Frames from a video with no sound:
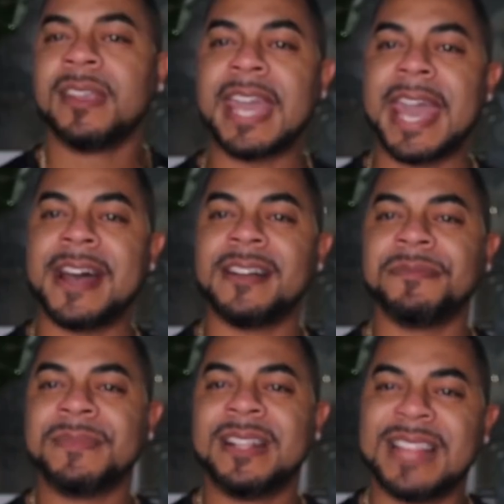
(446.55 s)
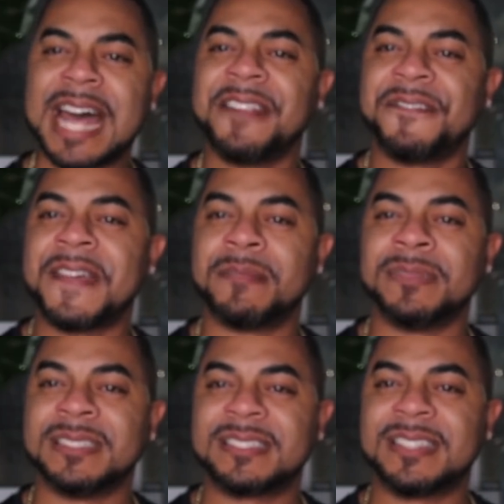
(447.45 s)
Yeah, a lot of
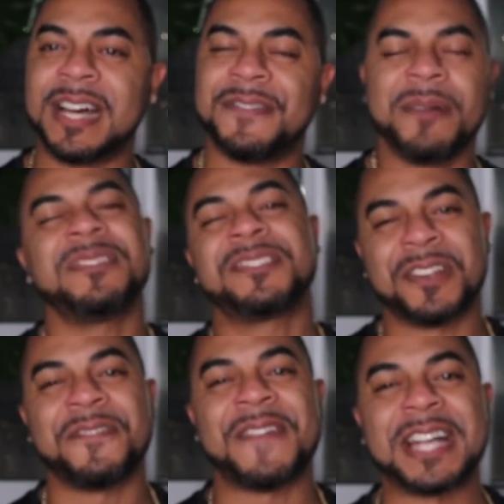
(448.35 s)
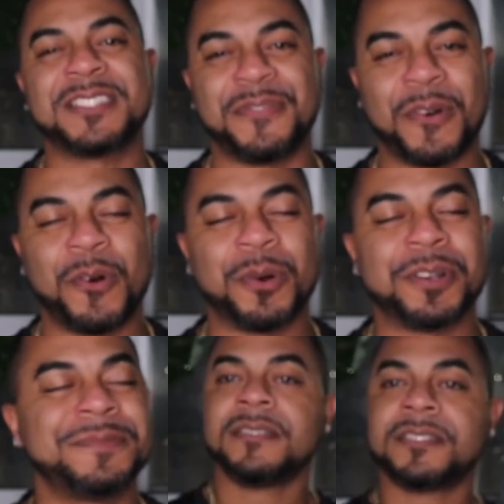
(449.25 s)
family stuff. I'm just going to fast
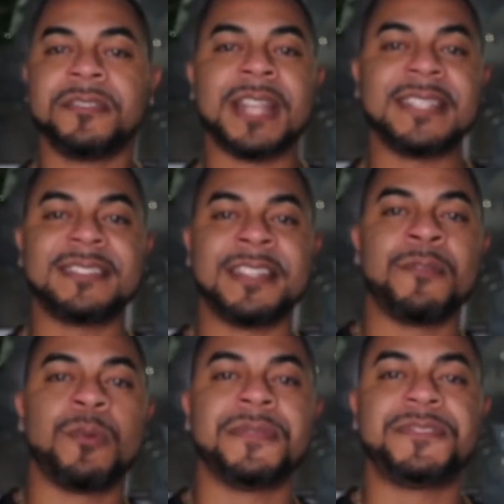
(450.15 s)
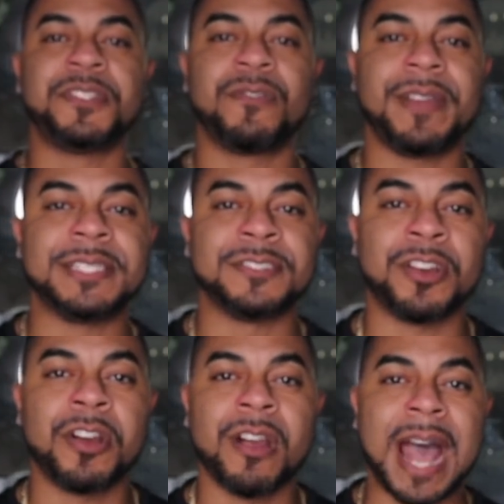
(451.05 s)
forward. So next scene, we're with Dorit in
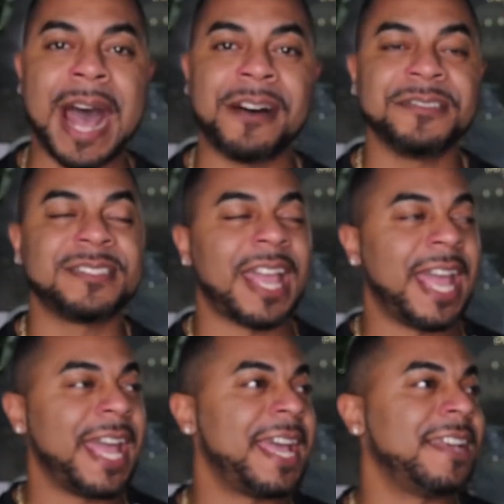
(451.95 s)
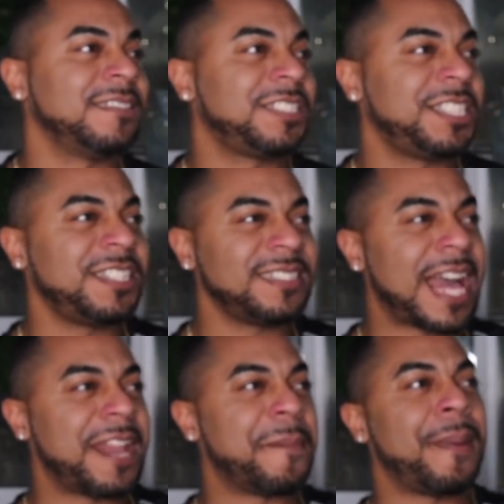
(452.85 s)
her house, and she just
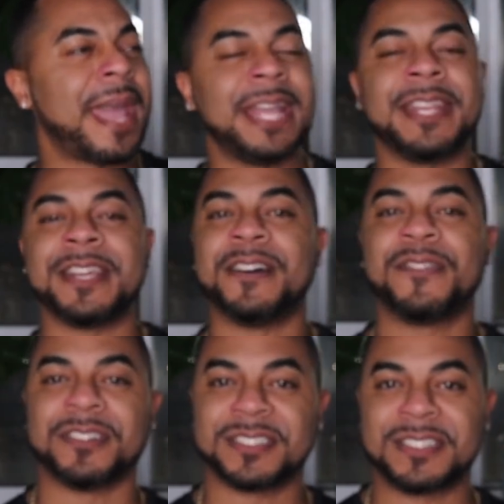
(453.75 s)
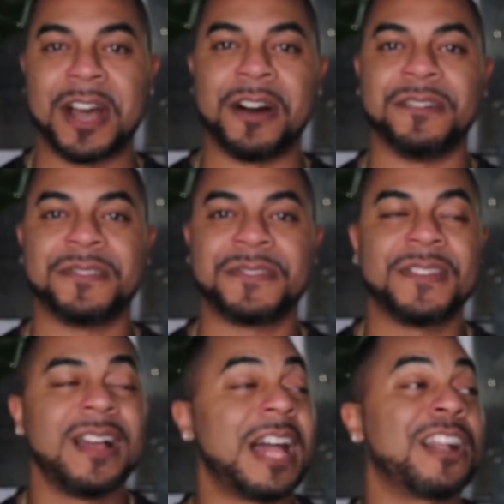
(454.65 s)
got a painting of herself.
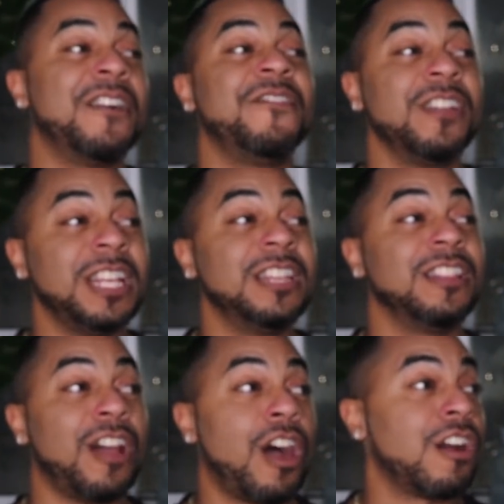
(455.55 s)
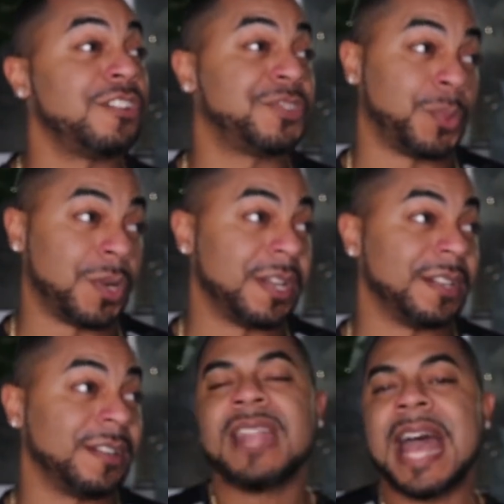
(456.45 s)
Like a really large one.
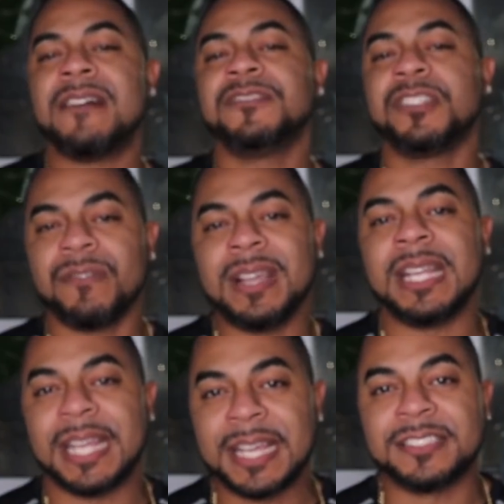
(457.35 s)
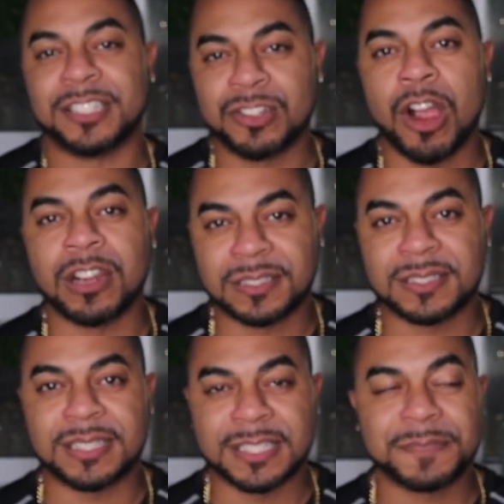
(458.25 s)
Now, Dorit is a
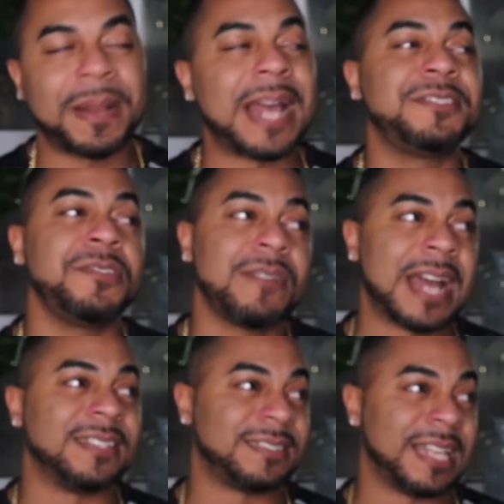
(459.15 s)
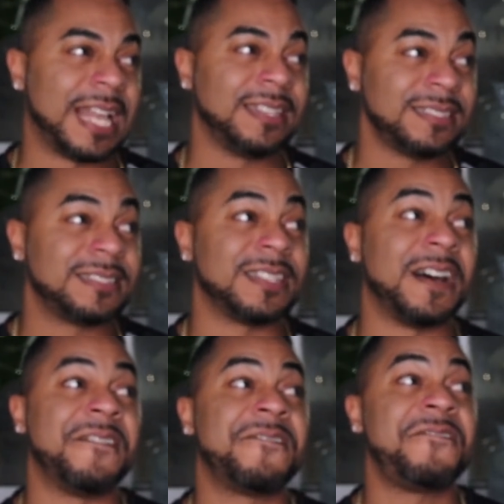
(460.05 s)
narcissist, but I do gotta say, this is
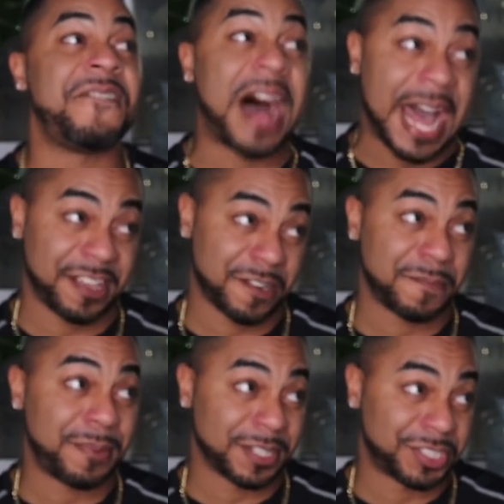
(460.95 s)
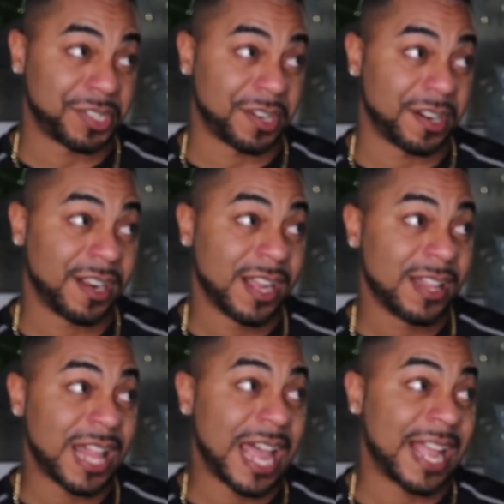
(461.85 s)
a fire picture.
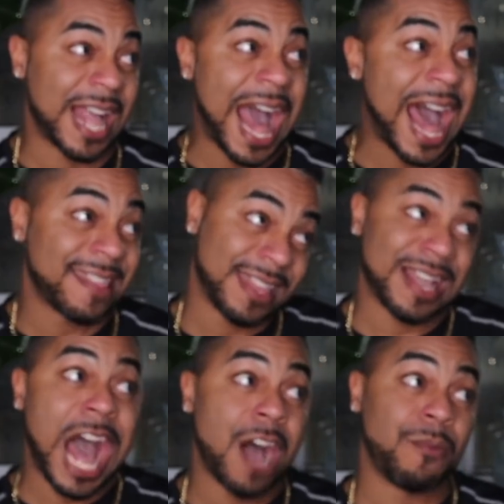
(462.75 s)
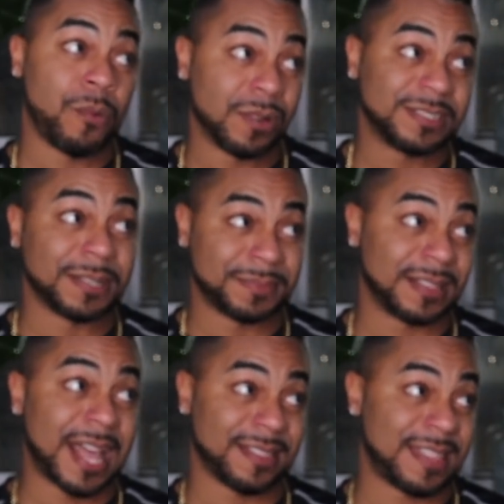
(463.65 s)
Like, I think I would want
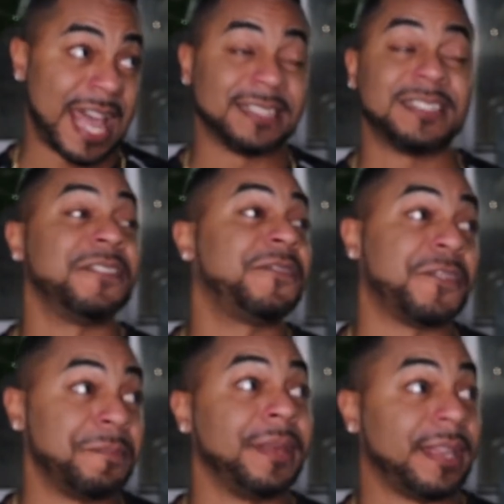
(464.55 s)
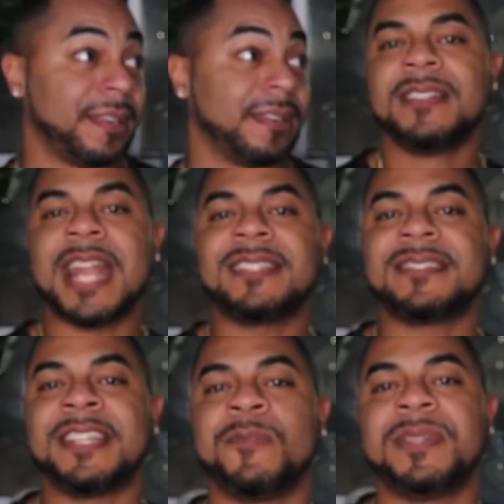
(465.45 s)
something like that done for me. Next
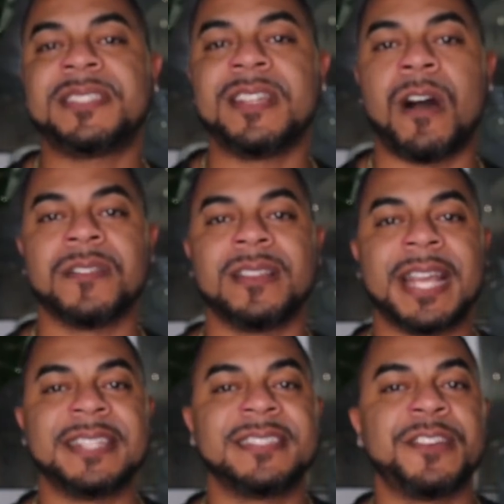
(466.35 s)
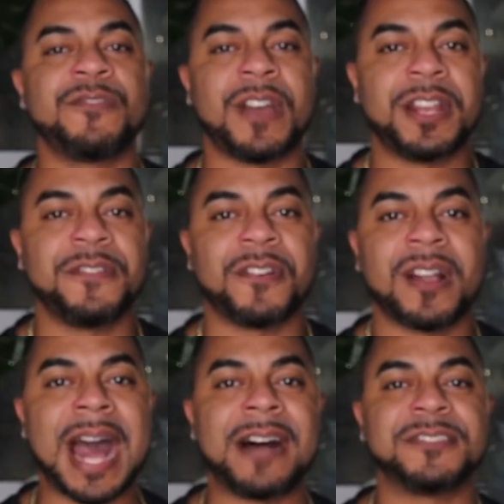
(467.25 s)
scene, we see all the ladies getting ready for
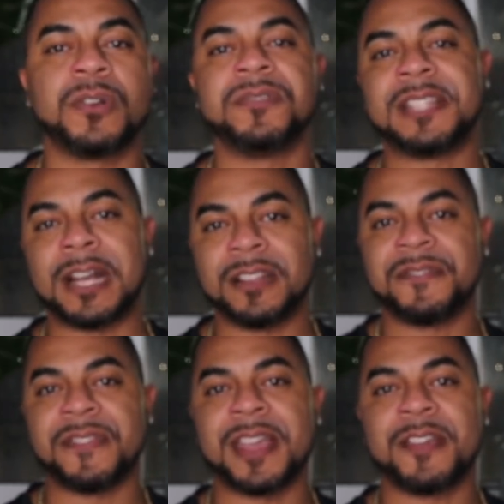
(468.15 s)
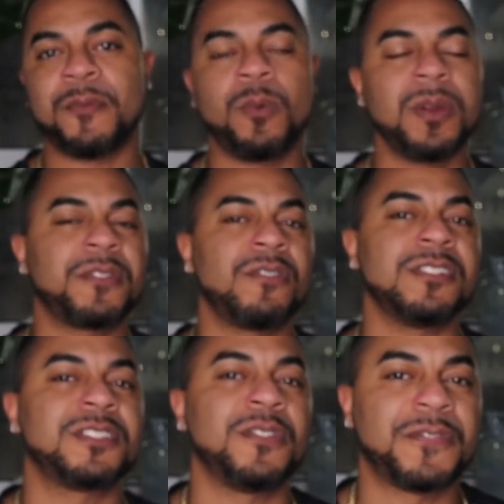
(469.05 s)
Kyle's hotel event. We're with
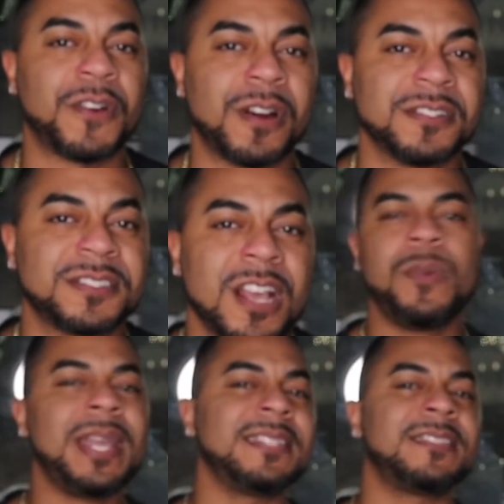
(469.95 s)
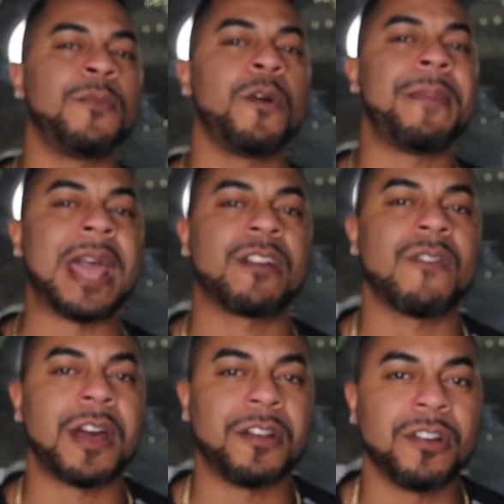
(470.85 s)
Crystal first. We get some more
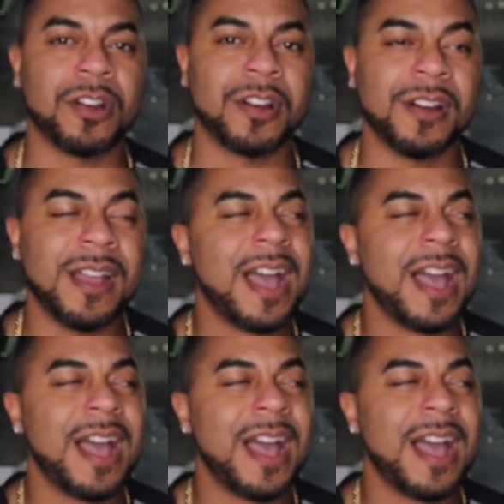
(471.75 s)
background on her.